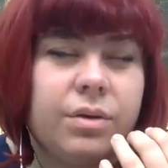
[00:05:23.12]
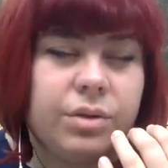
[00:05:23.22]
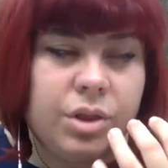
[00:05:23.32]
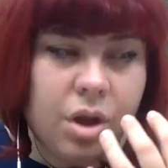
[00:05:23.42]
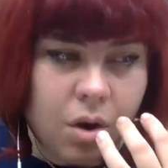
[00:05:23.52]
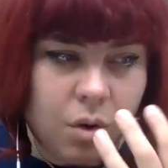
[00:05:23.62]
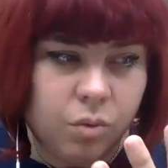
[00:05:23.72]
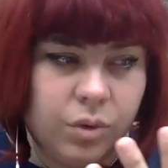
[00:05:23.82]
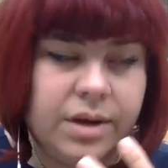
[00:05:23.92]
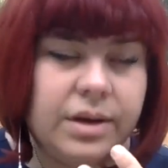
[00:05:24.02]

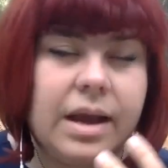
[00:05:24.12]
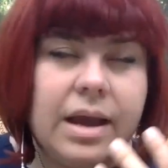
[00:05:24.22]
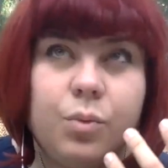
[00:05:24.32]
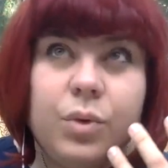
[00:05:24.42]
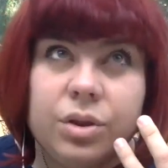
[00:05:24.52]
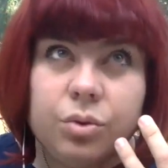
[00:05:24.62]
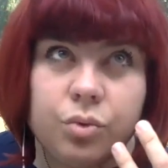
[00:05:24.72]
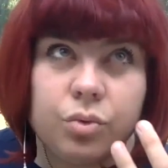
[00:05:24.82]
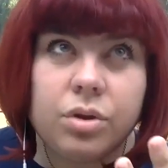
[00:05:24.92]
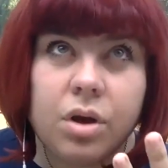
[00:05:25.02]
know, and we
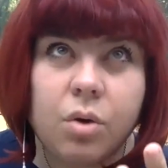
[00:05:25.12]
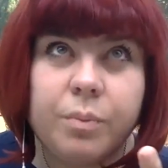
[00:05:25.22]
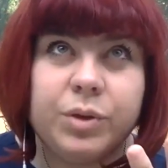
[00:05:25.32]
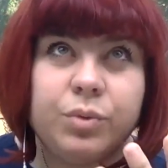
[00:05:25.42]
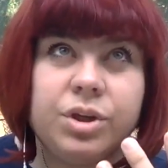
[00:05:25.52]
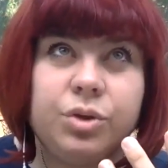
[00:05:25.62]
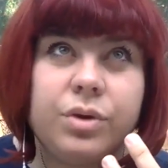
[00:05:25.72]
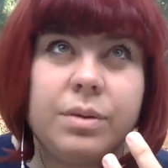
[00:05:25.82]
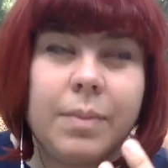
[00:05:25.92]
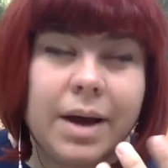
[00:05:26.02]
do know, but we need to
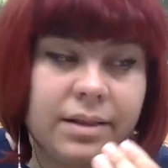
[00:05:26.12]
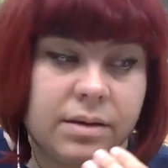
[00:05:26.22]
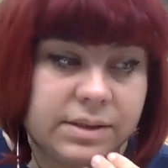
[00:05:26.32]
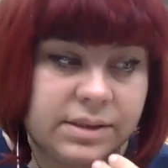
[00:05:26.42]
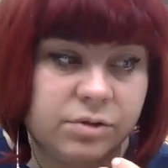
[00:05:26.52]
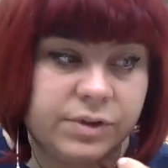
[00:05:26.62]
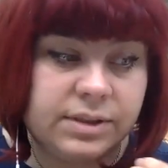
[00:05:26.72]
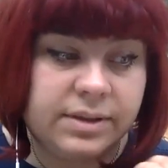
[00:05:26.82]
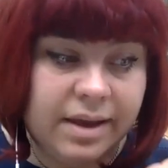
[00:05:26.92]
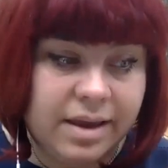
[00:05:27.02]
remind ourselves
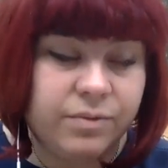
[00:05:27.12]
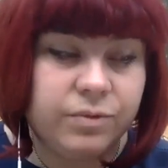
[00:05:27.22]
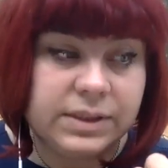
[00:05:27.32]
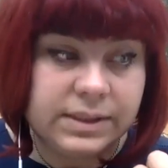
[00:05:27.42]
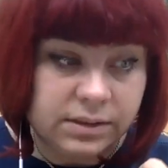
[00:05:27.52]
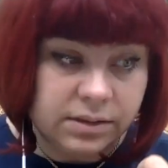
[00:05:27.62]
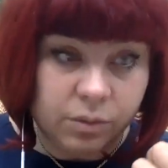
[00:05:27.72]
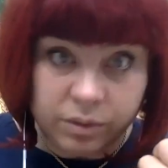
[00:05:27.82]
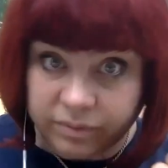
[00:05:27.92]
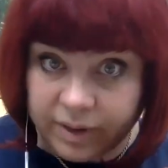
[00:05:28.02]
that every
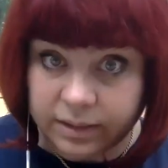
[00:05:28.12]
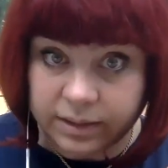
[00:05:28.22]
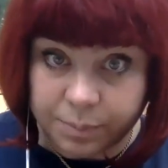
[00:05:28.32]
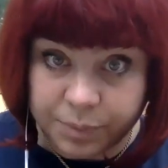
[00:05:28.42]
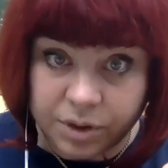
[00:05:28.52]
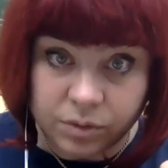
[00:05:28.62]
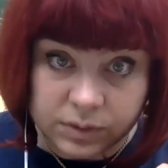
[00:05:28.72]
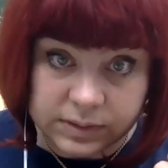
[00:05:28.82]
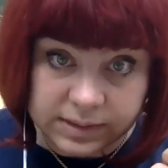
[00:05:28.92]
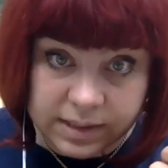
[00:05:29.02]
single event happening on
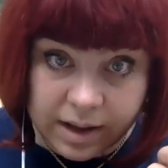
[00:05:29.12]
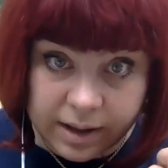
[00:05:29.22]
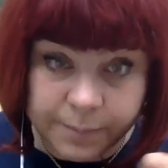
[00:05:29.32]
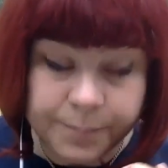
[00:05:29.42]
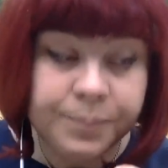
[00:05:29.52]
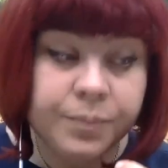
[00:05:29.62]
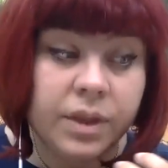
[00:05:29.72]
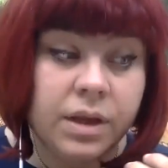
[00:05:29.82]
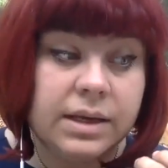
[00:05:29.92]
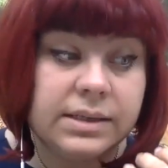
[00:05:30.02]
the sky
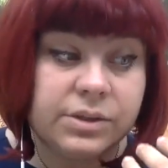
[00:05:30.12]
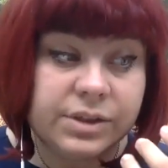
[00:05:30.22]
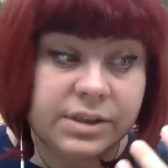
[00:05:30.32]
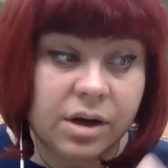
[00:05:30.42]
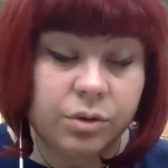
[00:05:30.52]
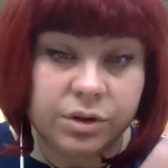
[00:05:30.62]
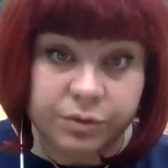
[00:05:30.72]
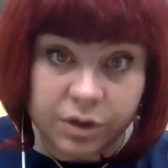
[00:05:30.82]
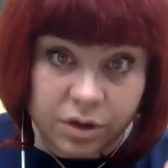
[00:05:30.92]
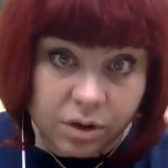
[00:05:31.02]
is a result of
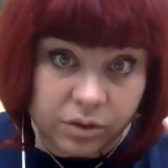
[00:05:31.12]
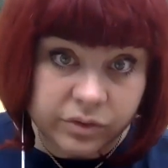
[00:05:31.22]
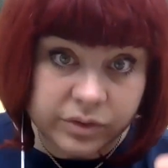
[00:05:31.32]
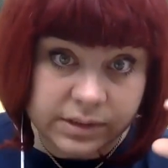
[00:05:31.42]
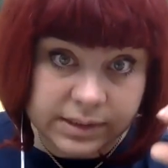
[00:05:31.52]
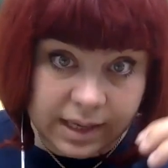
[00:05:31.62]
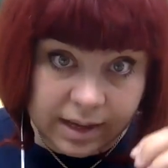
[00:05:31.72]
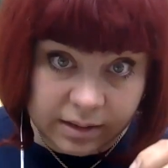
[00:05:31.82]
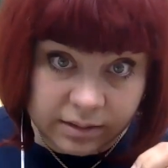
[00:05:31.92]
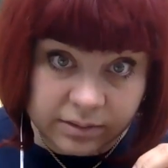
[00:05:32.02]
the God's
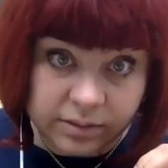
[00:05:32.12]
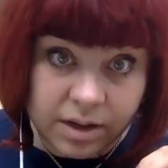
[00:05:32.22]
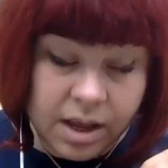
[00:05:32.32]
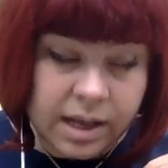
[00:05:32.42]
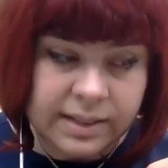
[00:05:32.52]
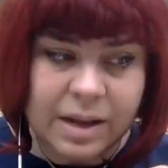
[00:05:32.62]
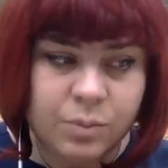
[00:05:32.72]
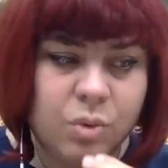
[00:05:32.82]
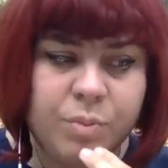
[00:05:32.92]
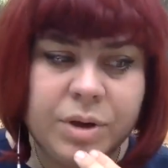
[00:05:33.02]
hand, then
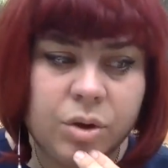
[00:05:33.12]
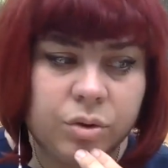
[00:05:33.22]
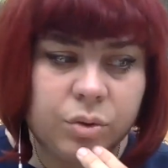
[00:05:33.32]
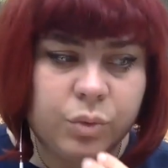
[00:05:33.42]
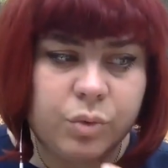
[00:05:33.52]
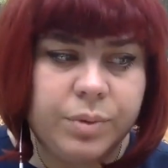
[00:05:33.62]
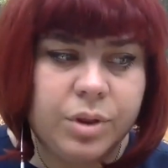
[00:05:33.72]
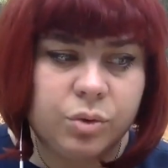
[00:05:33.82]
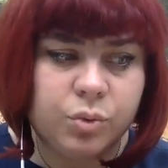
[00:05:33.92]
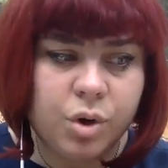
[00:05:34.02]
we'll be not
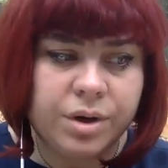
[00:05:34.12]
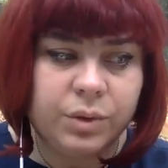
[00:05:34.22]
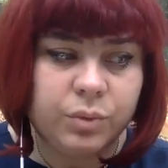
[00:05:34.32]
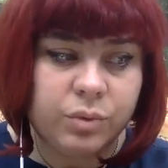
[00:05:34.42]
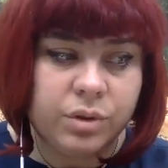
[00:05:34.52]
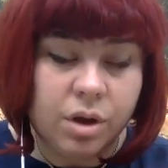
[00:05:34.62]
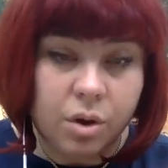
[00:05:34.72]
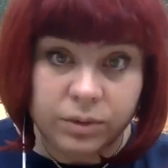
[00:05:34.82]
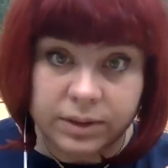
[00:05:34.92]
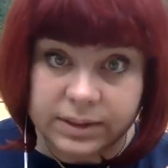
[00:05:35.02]
worried. We will
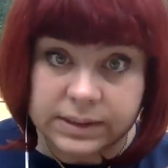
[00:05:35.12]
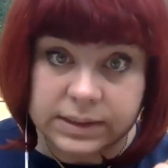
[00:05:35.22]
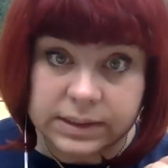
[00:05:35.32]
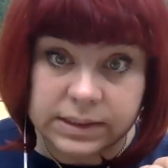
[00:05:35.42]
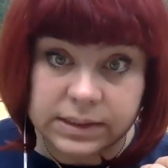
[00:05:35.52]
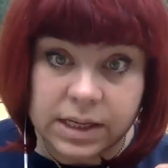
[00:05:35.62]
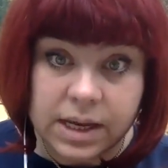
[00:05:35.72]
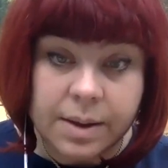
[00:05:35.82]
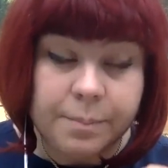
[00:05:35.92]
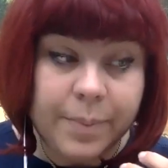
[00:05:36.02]
know that this is
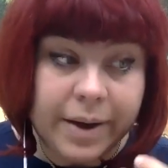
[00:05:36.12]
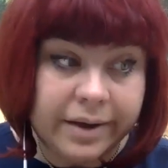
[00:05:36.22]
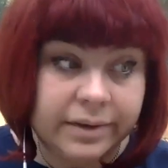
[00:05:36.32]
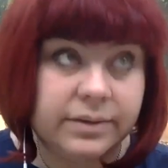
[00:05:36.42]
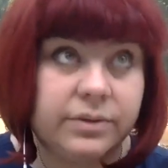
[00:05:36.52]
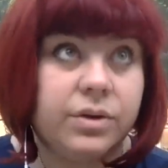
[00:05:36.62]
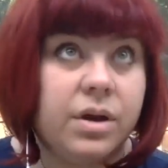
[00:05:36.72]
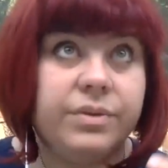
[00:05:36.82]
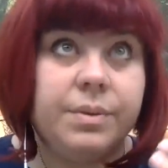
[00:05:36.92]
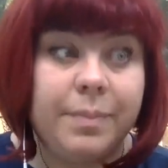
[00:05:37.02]
part
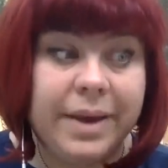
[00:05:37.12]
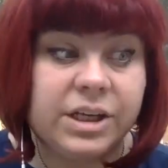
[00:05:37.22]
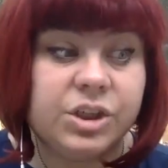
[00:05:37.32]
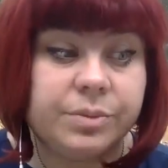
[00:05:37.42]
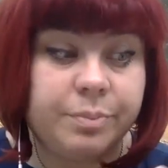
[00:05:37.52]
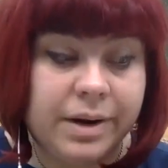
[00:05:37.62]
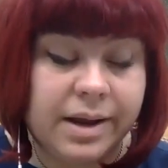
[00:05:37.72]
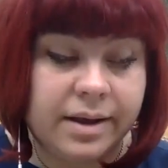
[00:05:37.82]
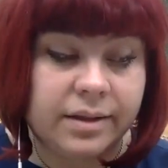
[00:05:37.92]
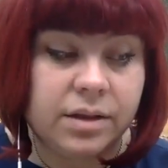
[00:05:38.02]
of the major
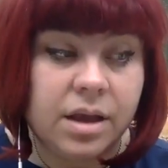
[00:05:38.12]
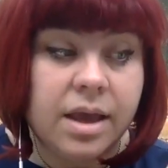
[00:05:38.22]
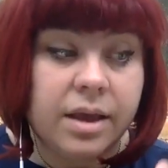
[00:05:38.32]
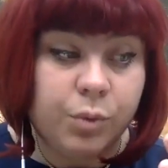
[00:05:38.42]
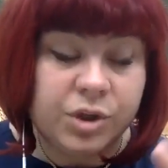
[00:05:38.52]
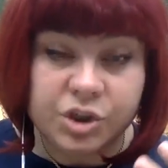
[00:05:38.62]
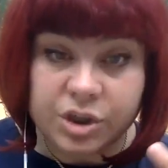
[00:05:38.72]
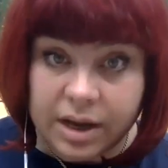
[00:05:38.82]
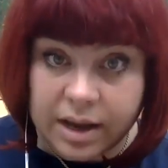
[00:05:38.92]
plan, which